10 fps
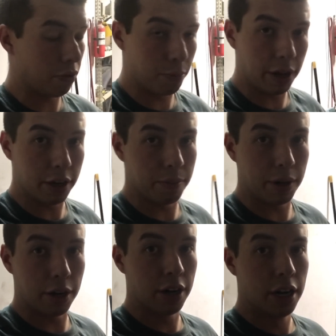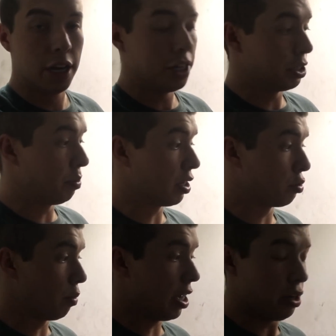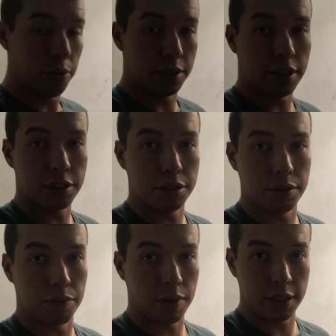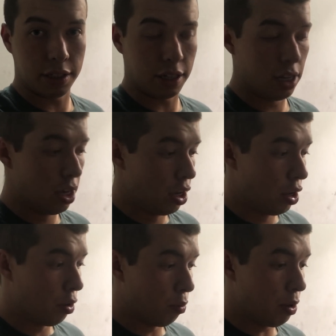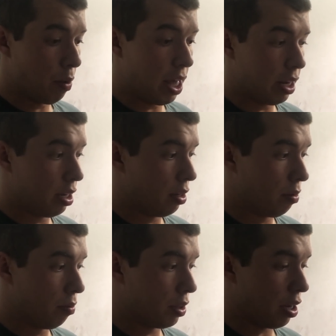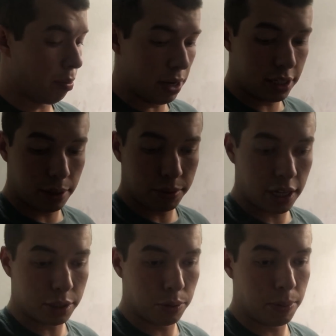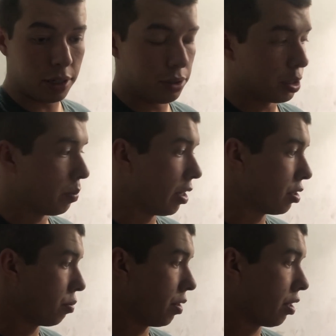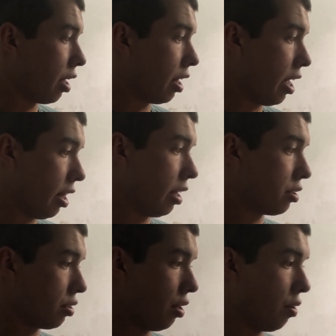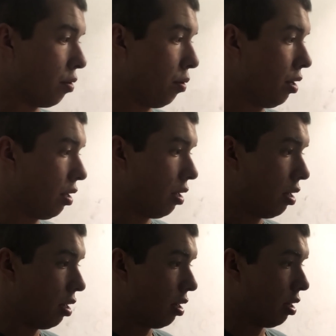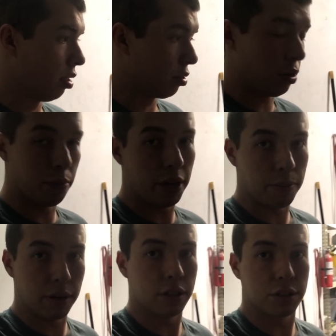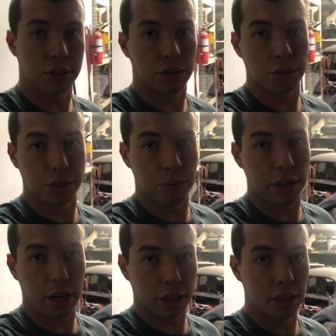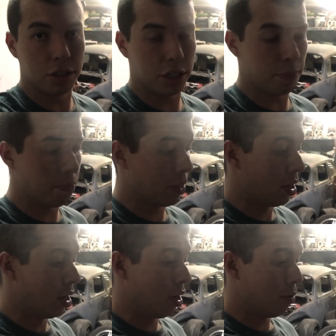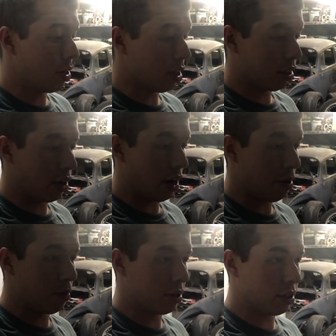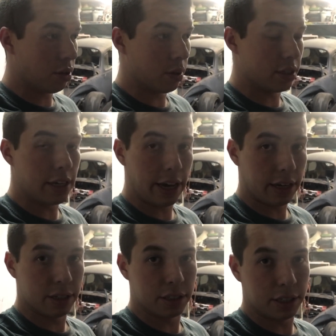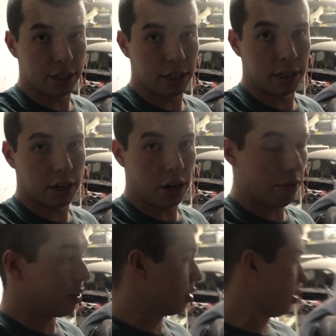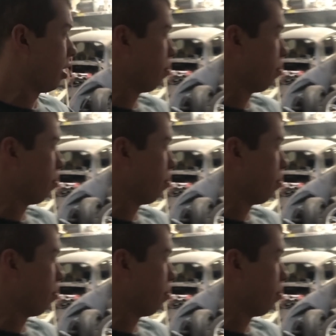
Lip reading: for Bandimere is because we had no intentions of racing. We thought my temp tags were about to expire, so we thought, hey, let's go to Bandimere. Let's just cruise the Miata in the Jeep. We get there. I wanted to go to tech to see. Obviously,